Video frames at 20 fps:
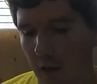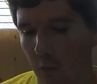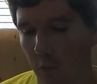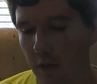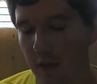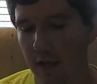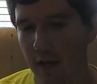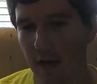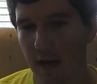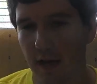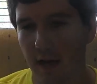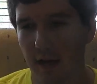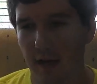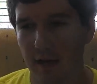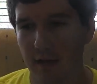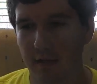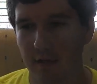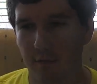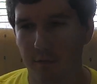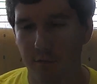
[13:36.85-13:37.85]
We
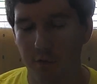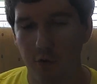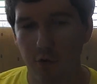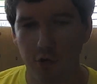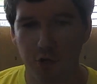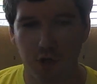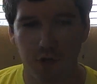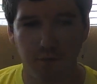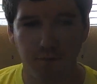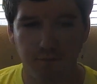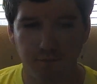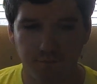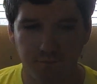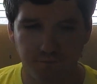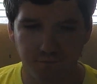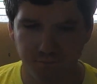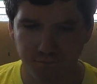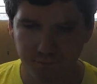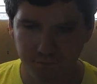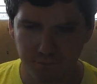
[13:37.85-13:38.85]
got Fusion,
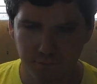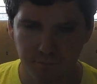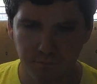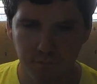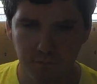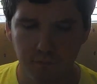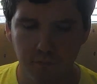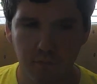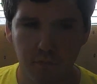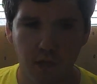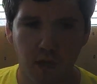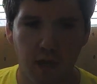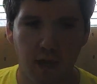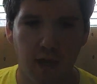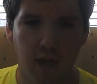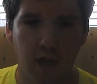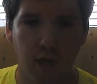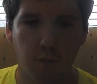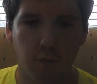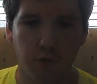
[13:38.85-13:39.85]

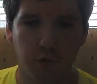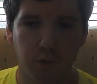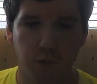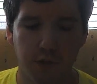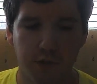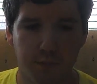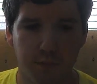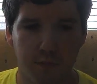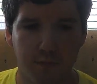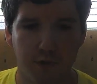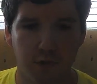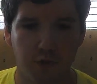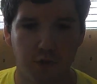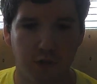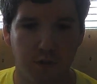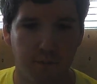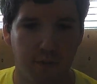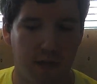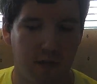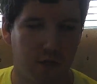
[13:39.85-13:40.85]
uh, which was pretty much
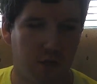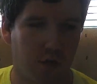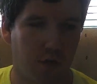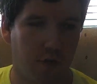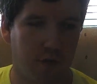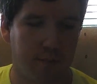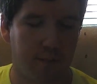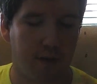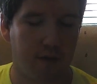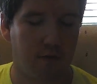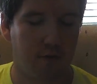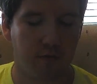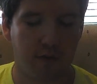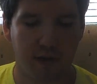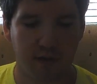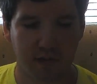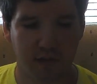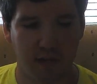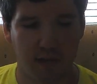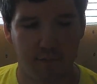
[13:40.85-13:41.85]
you could banish cards, pay
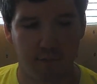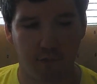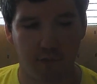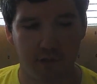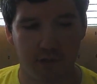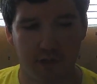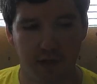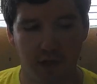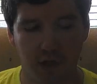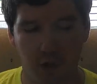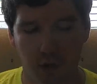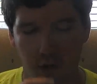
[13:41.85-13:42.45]
2,000 life points, get